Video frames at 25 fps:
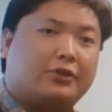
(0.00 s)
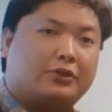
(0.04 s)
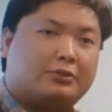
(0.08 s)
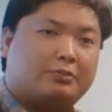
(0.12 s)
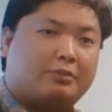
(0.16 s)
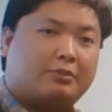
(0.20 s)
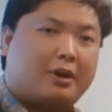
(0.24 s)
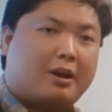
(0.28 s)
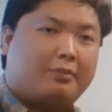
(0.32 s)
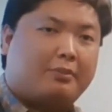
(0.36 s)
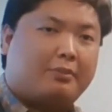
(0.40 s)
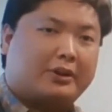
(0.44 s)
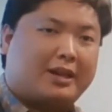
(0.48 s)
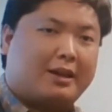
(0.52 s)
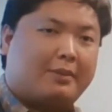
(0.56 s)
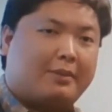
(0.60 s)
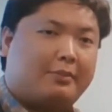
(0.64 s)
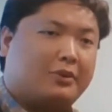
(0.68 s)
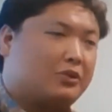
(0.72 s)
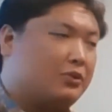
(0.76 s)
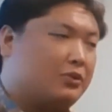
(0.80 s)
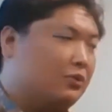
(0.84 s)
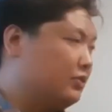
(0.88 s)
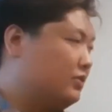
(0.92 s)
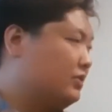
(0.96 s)
those proper
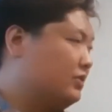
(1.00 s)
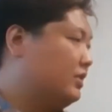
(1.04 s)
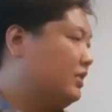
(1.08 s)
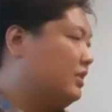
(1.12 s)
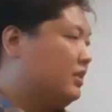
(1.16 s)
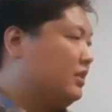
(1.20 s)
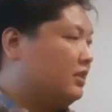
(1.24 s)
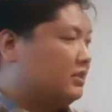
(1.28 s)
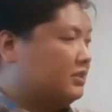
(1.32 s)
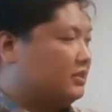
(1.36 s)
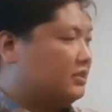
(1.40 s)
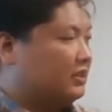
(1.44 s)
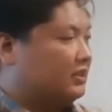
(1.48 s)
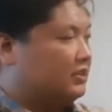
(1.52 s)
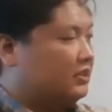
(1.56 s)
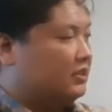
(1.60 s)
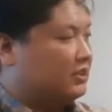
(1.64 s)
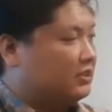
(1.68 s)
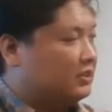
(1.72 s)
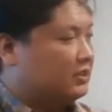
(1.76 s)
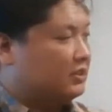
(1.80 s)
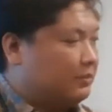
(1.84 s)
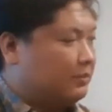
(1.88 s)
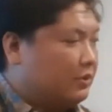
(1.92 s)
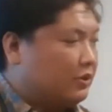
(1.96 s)
chemicals, such
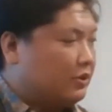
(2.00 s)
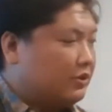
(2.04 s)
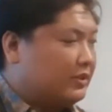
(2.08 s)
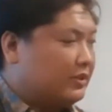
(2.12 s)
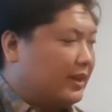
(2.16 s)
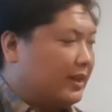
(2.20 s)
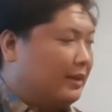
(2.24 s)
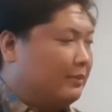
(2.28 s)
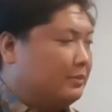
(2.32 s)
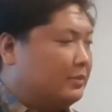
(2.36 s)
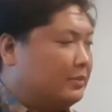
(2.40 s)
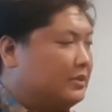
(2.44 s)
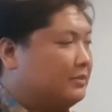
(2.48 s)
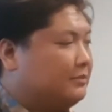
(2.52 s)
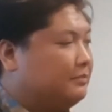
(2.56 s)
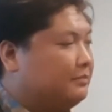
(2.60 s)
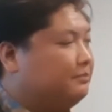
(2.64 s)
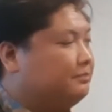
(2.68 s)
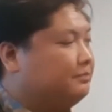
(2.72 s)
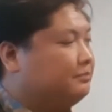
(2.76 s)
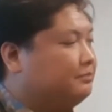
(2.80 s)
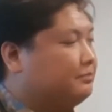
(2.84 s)
as the pure tabs.